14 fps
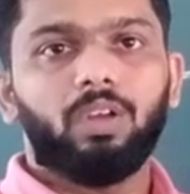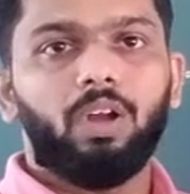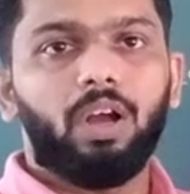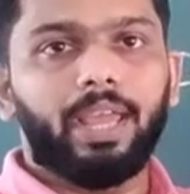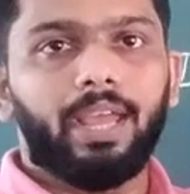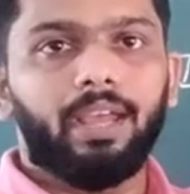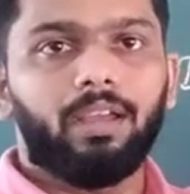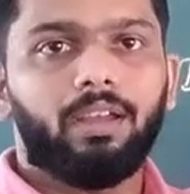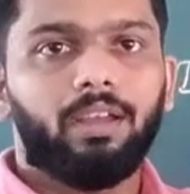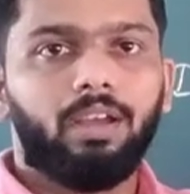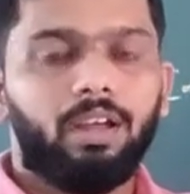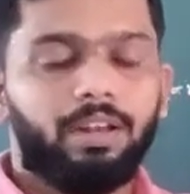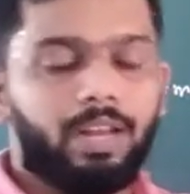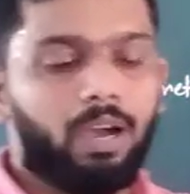Okay,
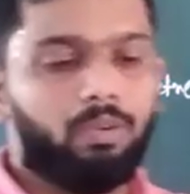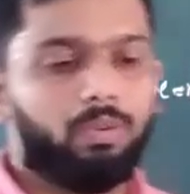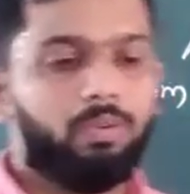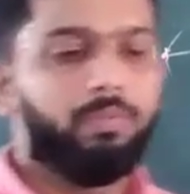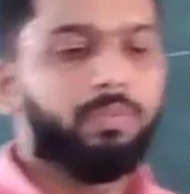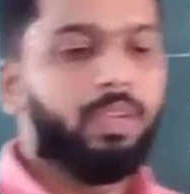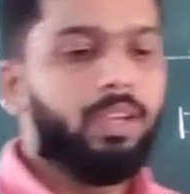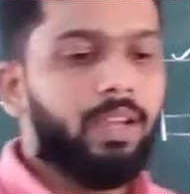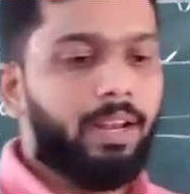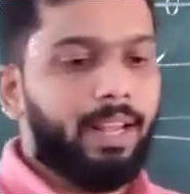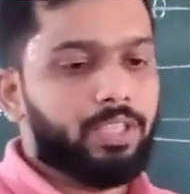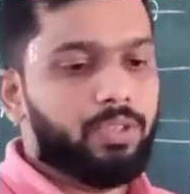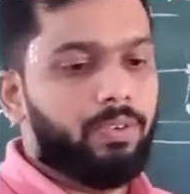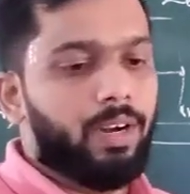now
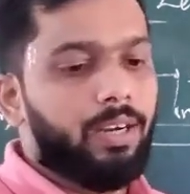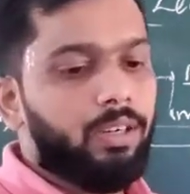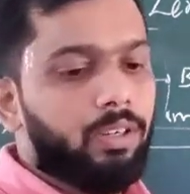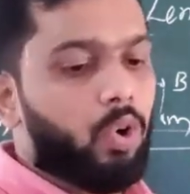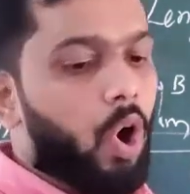next one,